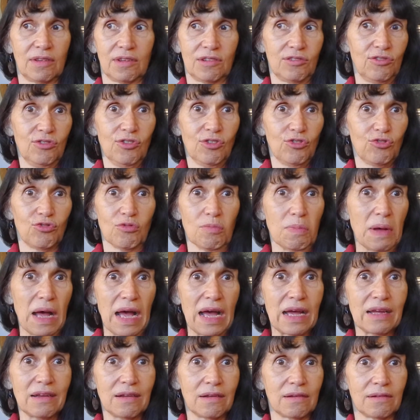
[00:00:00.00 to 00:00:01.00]
It's not too
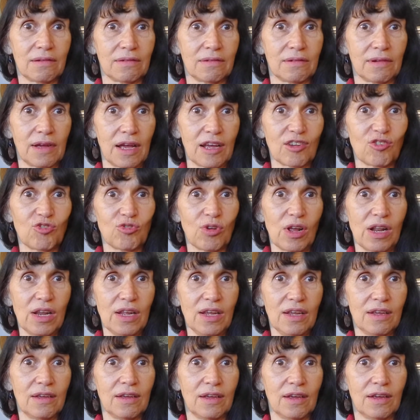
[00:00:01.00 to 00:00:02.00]
bad,
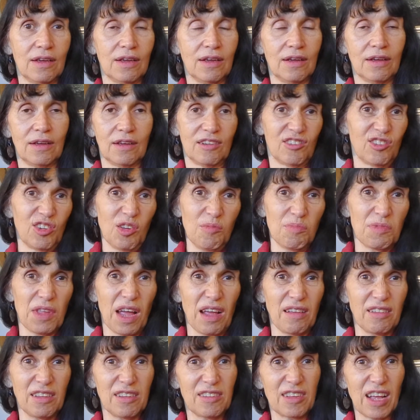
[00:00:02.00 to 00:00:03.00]
actually.
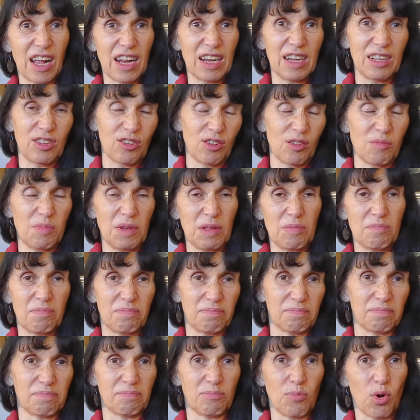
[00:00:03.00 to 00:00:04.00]
Sometimes it's a little bit
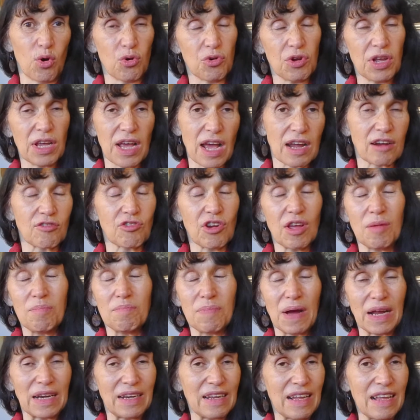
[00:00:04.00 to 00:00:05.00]
boring and great,
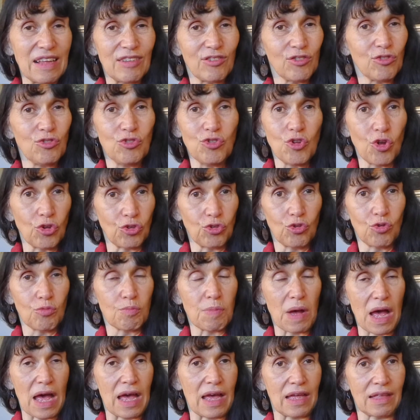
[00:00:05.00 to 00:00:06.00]
but it's not too
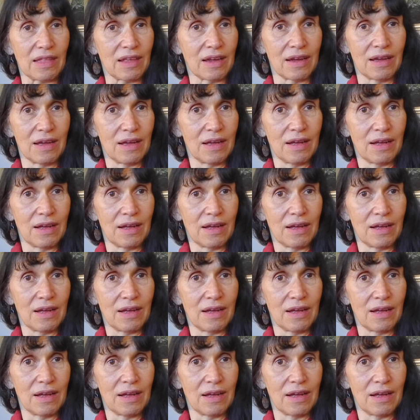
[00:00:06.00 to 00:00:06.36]
bad.